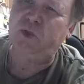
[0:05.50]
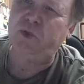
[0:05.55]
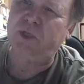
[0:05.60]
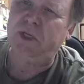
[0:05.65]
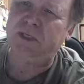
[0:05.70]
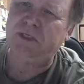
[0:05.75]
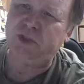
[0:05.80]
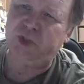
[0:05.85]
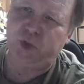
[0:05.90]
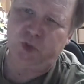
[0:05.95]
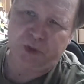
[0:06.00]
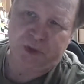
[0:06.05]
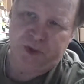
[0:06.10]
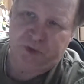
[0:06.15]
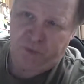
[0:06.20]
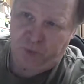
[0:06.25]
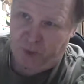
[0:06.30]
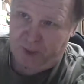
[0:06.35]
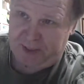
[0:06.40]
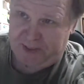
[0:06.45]
two young
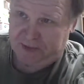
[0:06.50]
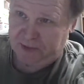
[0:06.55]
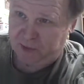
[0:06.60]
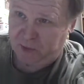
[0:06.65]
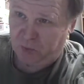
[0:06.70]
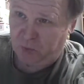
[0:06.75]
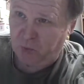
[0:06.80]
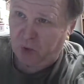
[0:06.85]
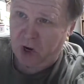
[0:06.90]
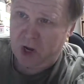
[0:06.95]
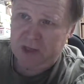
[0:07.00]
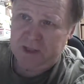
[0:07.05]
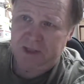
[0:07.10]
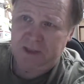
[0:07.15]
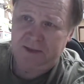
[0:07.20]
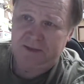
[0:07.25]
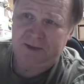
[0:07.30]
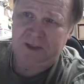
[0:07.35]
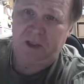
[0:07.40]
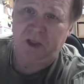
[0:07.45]
Jewish friends are
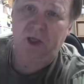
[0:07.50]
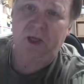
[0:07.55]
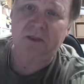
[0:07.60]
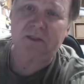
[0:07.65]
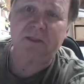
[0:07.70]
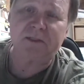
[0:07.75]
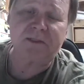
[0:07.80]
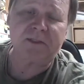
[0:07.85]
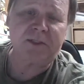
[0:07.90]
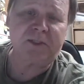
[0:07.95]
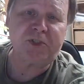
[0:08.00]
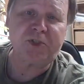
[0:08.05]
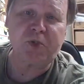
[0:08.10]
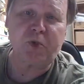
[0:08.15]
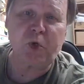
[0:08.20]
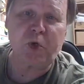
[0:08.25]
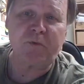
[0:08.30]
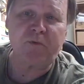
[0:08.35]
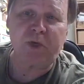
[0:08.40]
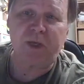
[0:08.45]
walking along the
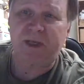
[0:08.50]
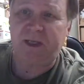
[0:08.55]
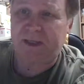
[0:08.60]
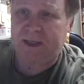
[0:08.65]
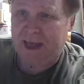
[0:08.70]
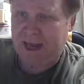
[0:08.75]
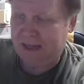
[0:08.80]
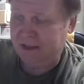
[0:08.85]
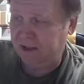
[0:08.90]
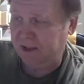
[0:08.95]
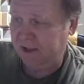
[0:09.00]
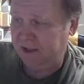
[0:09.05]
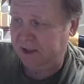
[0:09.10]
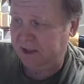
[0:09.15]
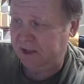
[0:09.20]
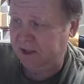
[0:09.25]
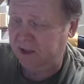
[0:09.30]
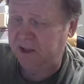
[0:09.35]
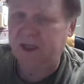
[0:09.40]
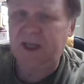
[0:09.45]
seashore of Lake
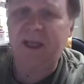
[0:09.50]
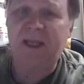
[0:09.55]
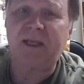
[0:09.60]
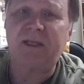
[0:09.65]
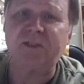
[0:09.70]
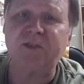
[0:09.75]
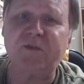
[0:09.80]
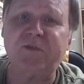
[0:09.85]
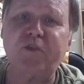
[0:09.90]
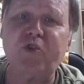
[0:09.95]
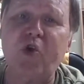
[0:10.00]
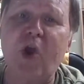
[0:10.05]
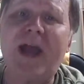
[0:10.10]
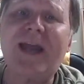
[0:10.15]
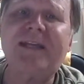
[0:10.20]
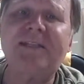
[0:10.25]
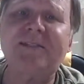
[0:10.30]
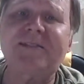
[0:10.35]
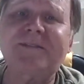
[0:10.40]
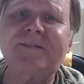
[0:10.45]
Galilee in the days of
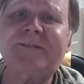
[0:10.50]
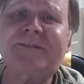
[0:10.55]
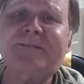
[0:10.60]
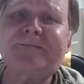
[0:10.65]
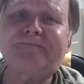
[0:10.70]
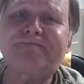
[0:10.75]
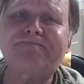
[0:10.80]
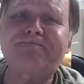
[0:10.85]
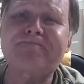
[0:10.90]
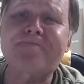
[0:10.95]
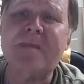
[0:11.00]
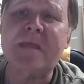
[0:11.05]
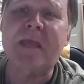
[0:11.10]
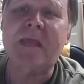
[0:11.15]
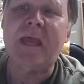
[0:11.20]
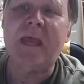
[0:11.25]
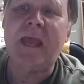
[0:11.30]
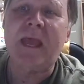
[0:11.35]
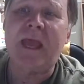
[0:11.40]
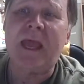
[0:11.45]
Christ,
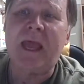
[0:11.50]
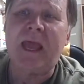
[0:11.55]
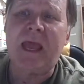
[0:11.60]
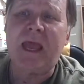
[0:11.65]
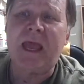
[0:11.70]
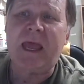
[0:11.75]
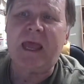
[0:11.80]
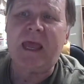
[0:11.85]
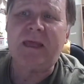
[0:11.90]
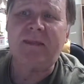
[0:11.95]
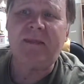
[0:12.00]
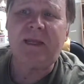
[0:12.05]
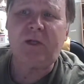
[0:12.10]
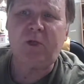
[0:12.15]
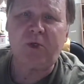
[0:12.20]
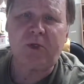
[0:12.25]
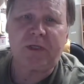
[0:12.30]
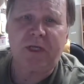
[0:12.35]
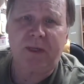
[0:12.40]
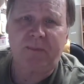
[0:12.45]
and they
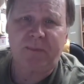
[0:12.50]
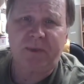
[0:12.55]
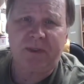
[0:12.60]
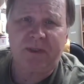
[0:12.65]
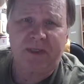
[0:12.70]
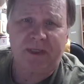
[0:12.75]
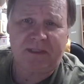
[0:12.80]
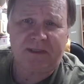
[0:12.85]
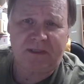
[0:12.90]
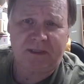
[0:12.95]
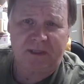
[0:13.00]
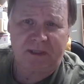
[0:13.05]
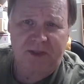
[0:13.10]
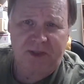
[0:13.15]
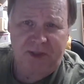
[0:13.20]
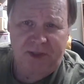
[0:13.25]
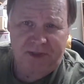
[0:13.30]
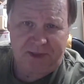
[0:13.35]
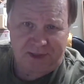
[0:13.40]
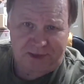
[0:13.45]
look up and they see
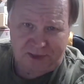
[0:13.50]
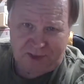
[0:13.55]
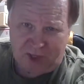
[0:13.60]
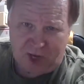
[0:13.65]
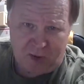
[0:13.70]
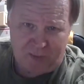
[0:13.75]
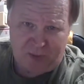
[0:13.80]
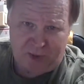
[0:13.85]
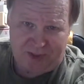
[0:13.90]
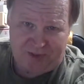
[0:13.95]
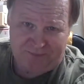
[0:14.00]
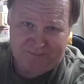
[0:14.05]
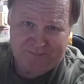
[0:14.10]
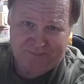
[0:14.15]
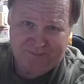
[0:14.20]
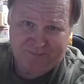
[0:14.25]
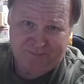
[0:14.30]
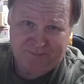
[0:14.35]
Jesus coming.